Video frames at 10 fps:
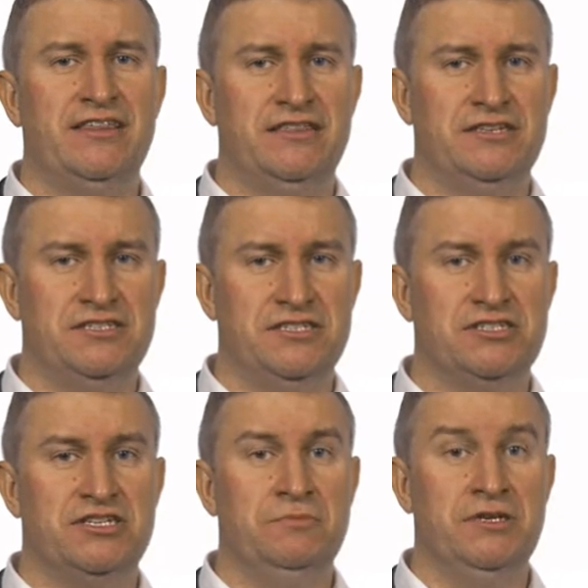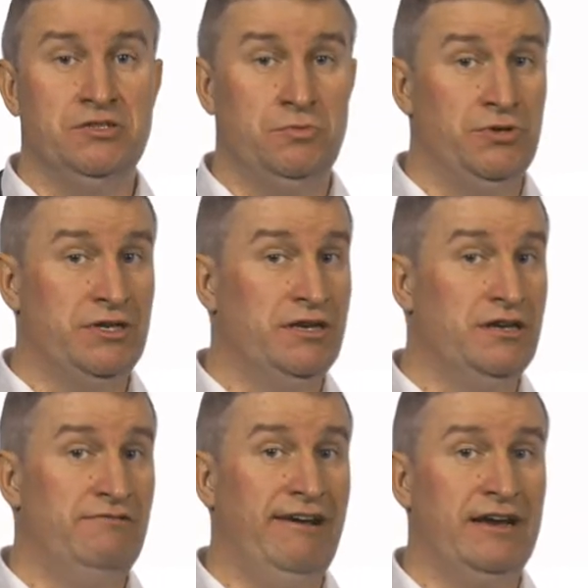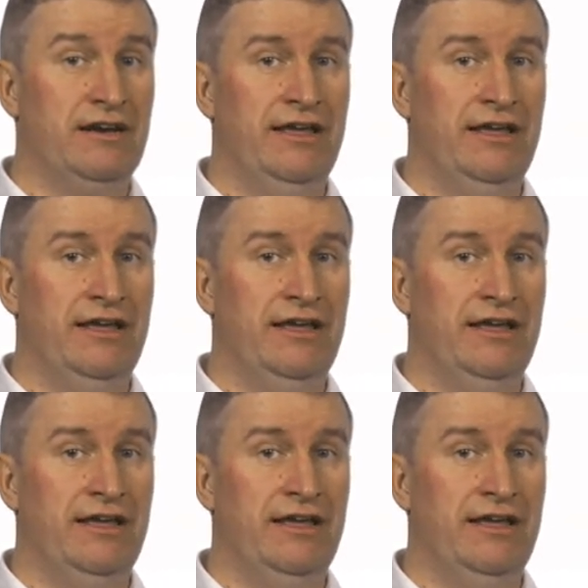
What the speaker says: that the system is working correctly.